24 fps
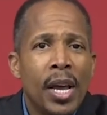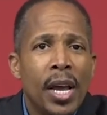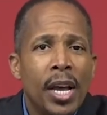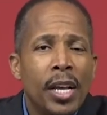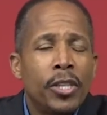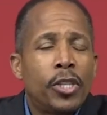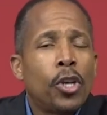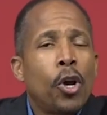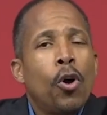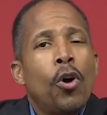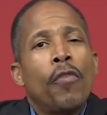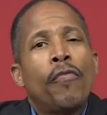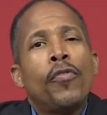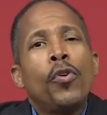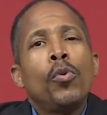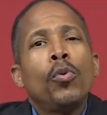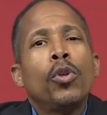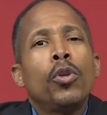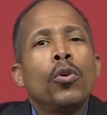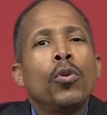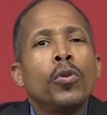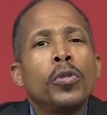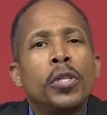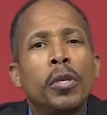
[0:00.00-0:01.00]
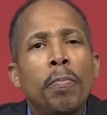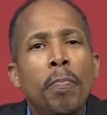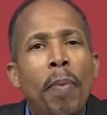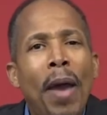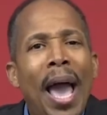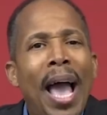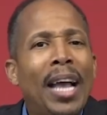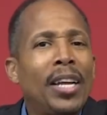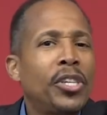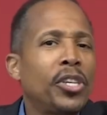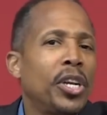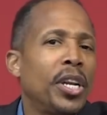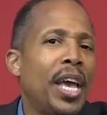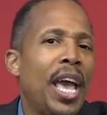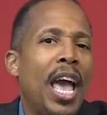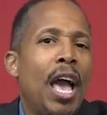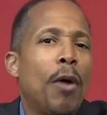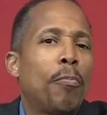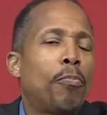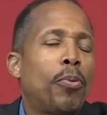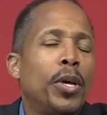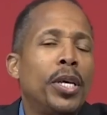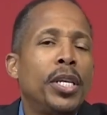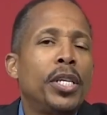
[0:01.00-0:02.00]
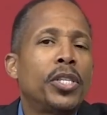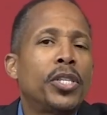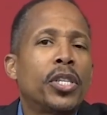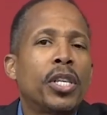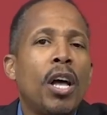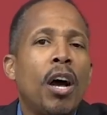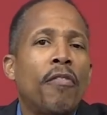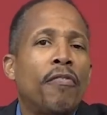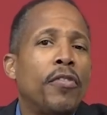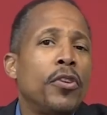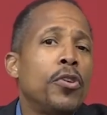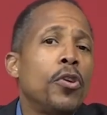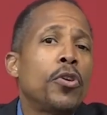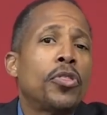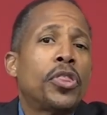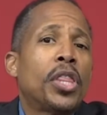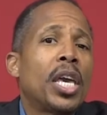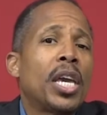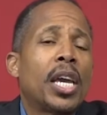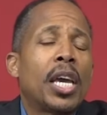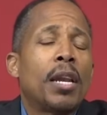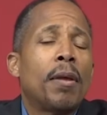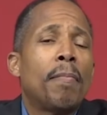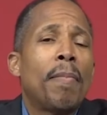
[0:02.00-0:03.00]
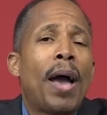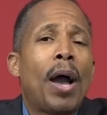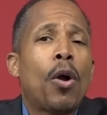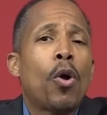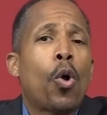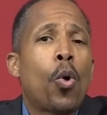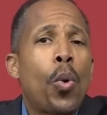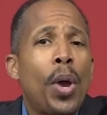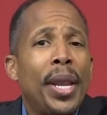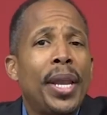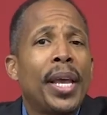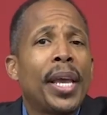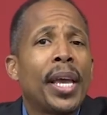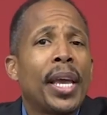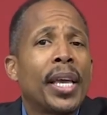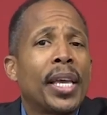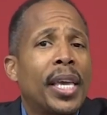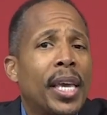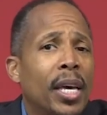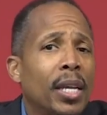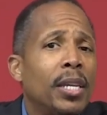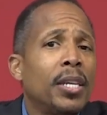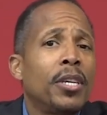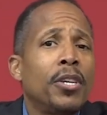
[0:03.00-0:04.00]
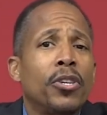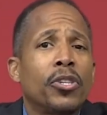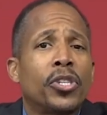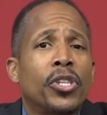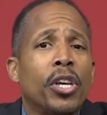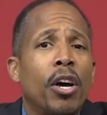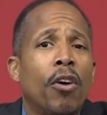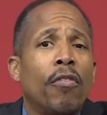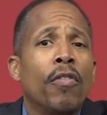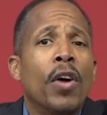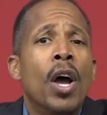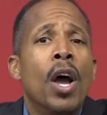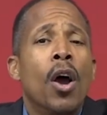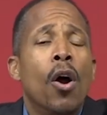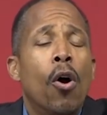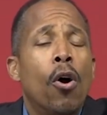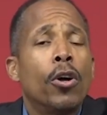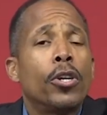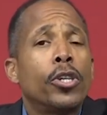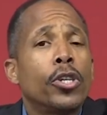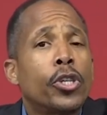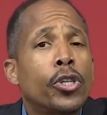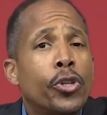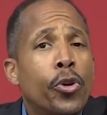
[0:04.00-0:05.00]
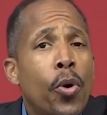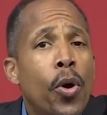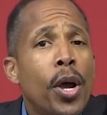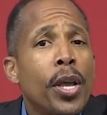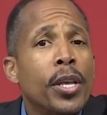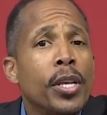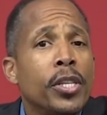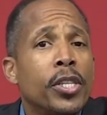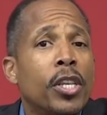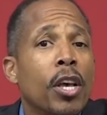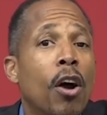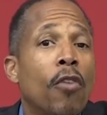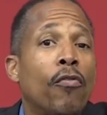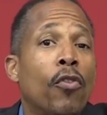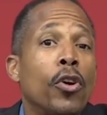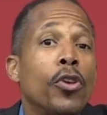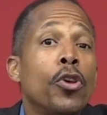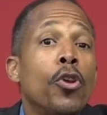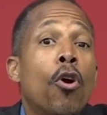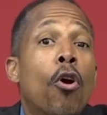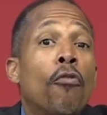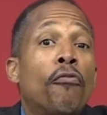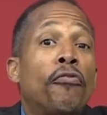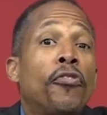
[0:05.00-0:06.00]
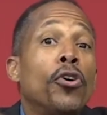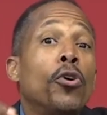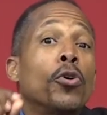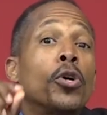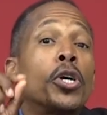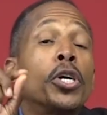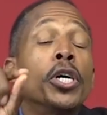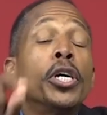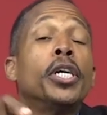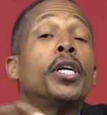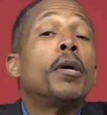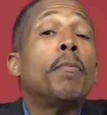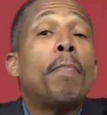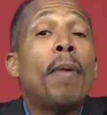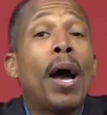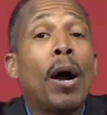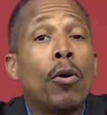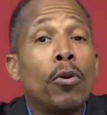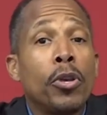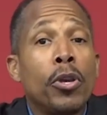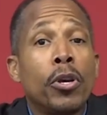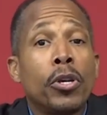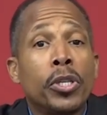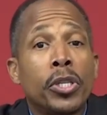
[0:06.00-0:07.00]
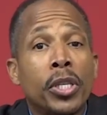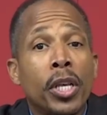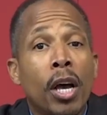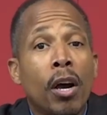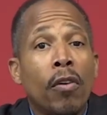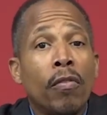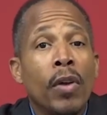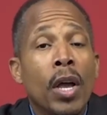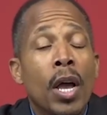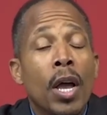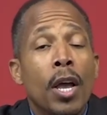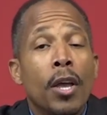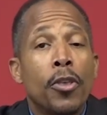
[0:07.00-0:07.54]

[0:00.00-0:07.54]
And so if you lose in passion and have plenty stuff and you're thinking about quitting and killing yourself or destroying yourself or you don't feel good about yourself,